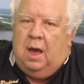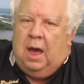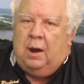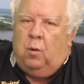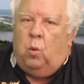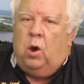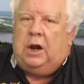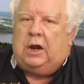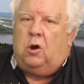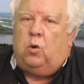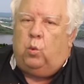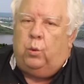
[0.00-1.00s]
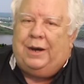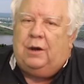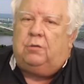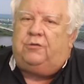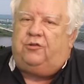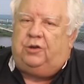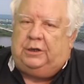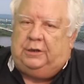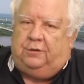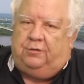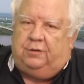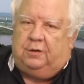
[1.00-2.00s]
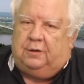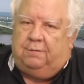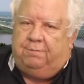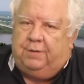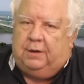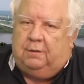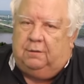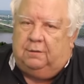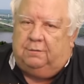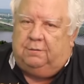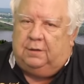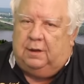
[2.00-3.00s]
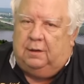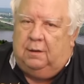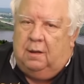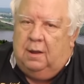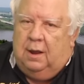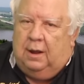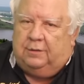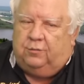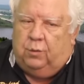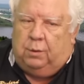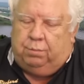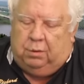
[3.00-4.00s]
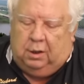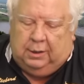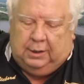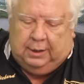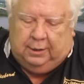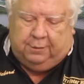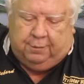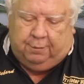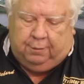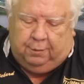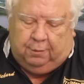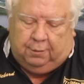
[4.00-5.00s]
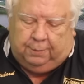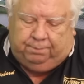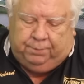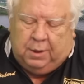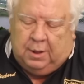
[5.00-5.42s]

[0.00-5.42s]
I don't want a career change to configure this thing. I just want to plug it in and turn it on.